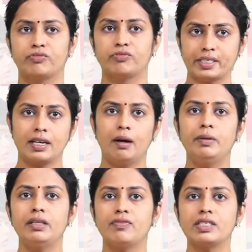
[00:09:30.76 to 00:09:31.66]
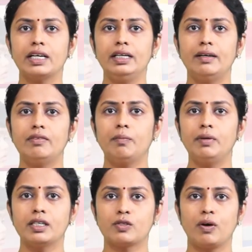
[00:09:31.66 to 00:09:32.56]
For example, the physical
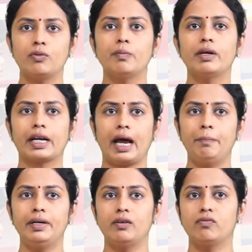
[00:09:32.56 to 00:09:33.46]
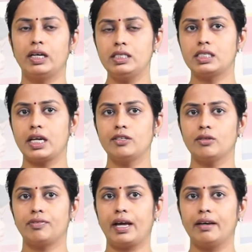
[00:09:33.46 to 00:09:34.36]
development is found to be rapid at one stage
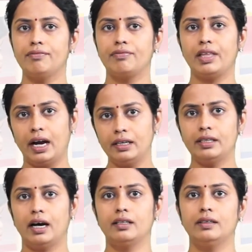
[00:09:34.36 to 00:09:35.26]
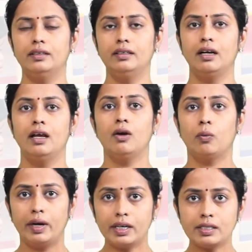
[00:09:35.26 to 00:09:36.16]
of life than in the other,
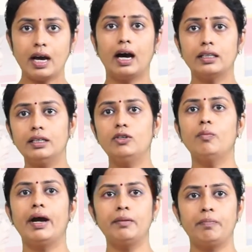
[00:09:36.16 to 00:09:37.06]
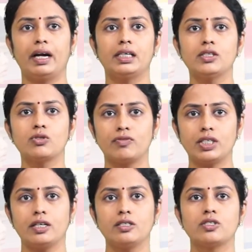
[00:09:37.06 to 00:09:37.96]
whereas the other domain patterns of
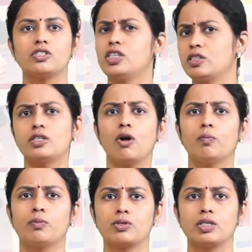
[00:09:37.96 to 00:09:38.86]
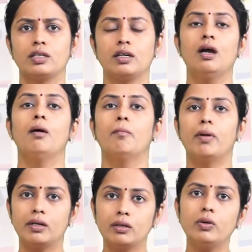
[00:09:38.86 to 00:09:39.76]
changes is just the opposite
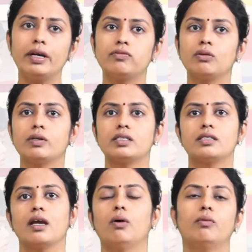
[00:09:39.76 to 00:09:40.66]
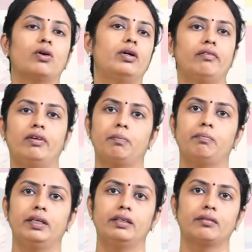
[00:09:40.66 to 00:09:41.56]
but do influence the overall
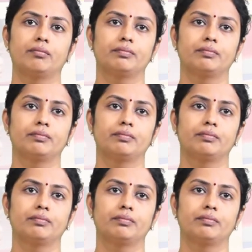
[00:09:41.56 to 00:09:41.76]
development.